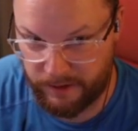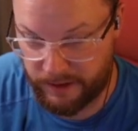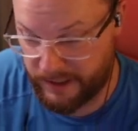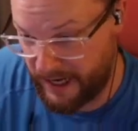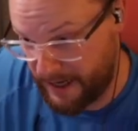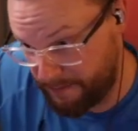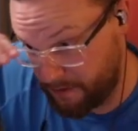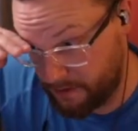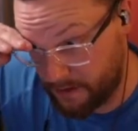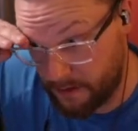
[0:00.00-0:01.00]
to
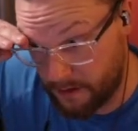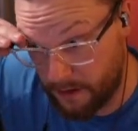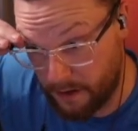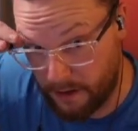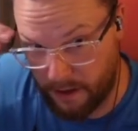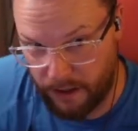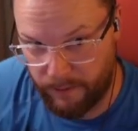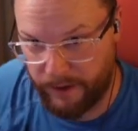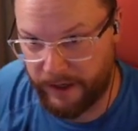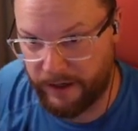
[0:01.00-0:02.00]
Apple's.
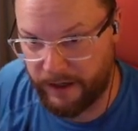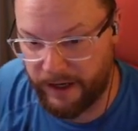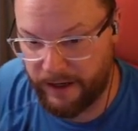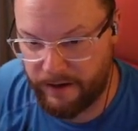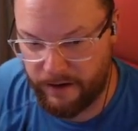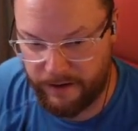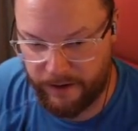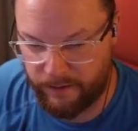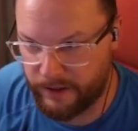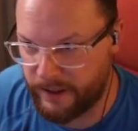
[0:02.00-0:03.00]
And again, the
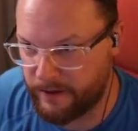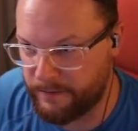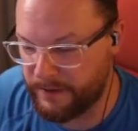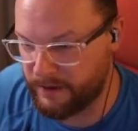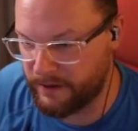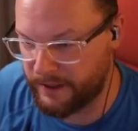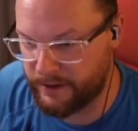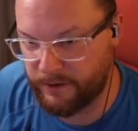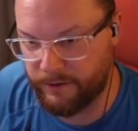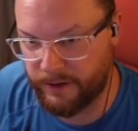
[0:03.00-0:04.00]
only other building
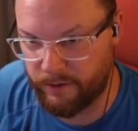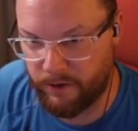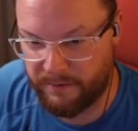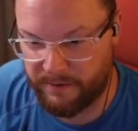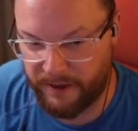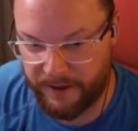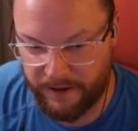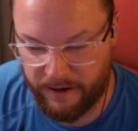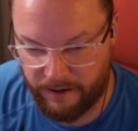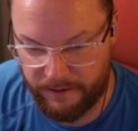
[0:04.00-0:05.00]
to incorporate the
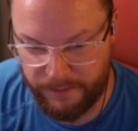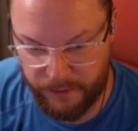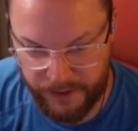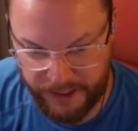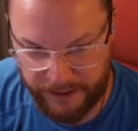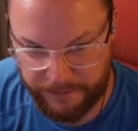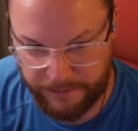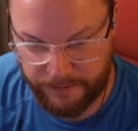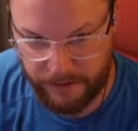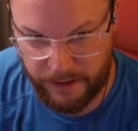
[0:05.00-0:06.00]
heart
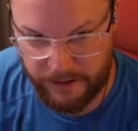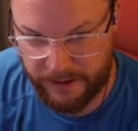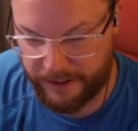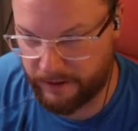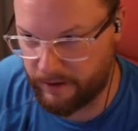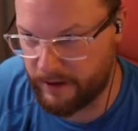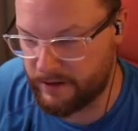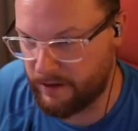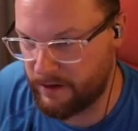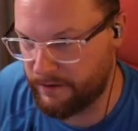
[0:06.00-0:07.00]
motif seen across
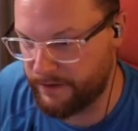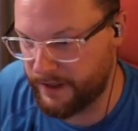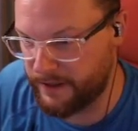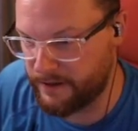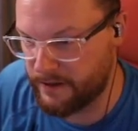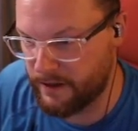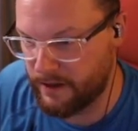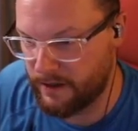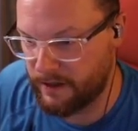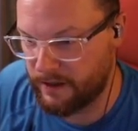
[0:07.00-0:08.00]
all of these
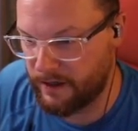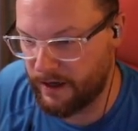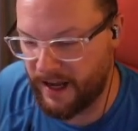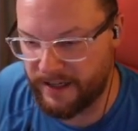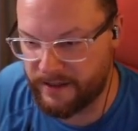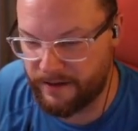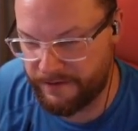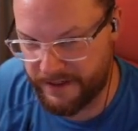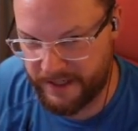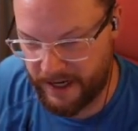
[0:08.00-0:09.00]
onto the
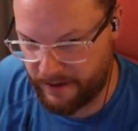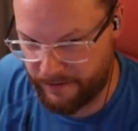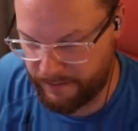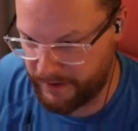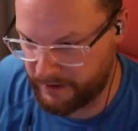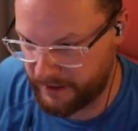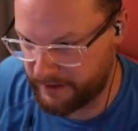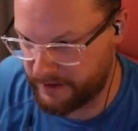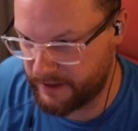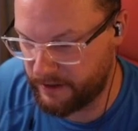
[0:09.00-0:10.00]
facade of the building
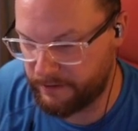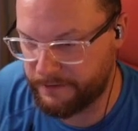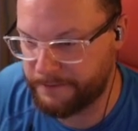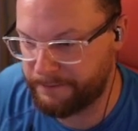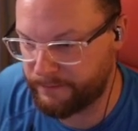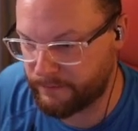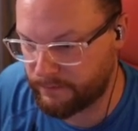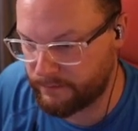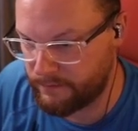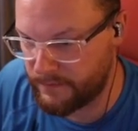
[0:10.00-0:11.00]
itself.
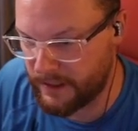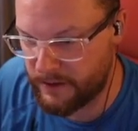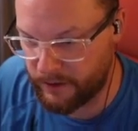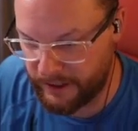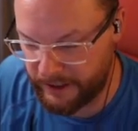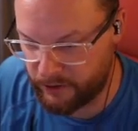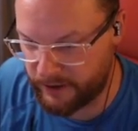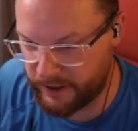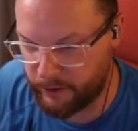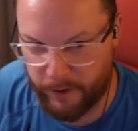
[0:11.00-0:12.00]
So an
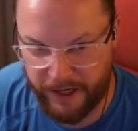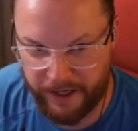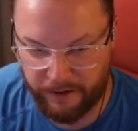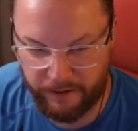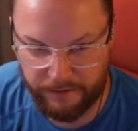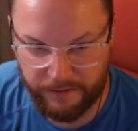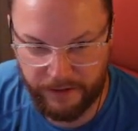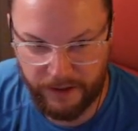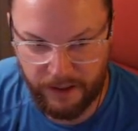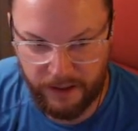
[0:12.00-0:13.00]
interesting way of
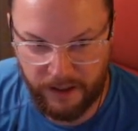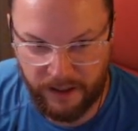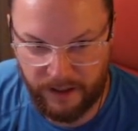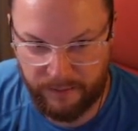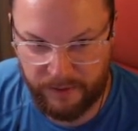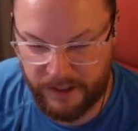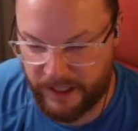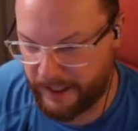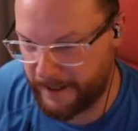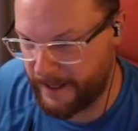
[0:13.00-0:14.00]

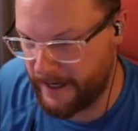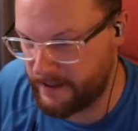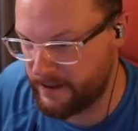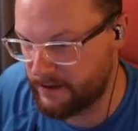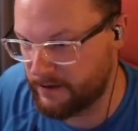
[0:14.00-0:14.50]
presenting that.